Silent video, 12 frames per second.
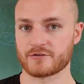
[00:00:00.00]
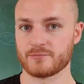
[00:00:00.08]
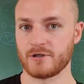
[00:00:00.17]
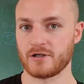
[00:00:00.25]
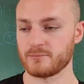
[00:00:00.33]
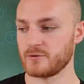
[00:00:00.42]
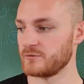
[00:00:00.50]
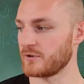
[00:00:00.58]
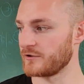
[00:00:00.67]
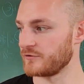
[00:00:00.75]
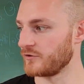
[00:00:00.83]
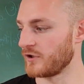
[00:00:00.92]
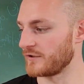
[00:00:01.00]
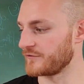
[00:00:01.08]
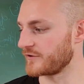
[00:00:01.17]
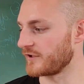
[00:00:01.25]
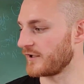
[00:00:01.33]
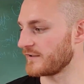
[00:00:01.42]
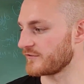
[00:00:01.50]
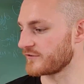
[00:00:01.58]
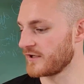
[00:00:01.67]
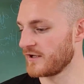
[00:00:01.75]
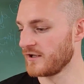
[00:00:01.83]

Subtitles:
compartment, not under lights.